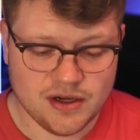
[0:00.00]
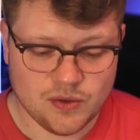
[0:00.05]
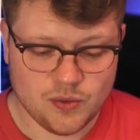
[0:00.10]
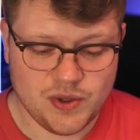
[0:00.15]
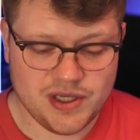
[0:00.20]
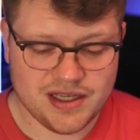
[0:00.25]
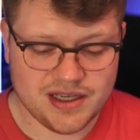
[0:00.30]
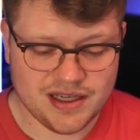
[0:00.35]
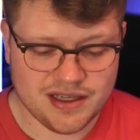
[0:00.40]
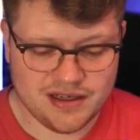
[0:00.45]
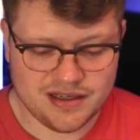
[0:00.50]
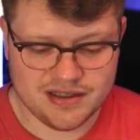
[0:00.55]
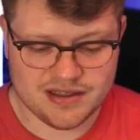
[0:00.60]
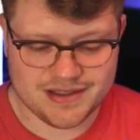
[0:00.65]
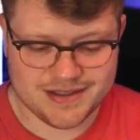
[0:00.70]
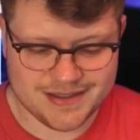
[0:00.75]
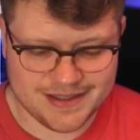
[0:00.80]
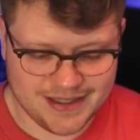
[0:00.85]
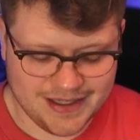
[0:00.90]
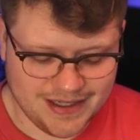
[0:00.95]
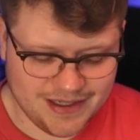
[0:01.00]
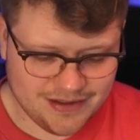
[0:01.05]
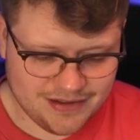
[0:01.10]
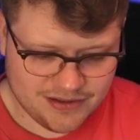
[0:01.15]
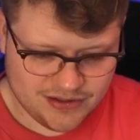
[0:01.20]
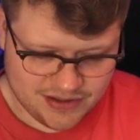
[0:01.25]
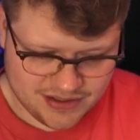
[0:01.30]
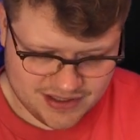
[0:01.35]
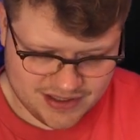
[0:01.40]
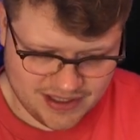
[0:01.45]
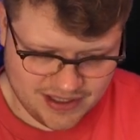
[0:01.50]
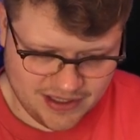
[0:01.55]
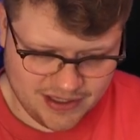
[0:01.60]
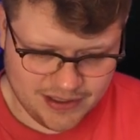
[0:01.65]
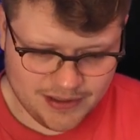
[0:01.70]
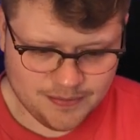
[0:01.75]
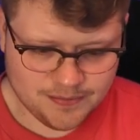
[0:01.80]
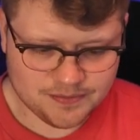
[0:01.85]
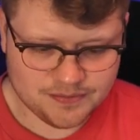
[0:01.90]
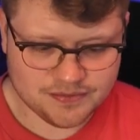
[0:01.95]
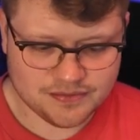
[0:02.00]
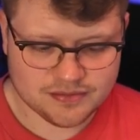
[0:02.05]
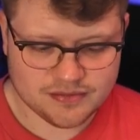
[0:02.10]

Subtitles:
we can instead say